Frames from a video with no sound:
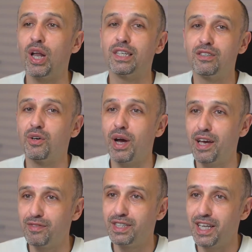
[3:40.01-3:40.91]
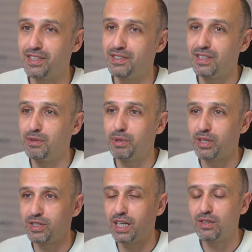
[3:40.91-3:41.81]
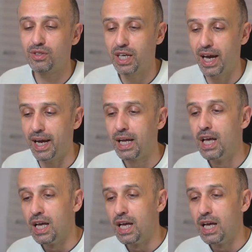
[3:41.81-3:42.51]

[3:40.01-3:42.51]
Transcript: I don't know. I haven't tested it because I don't care.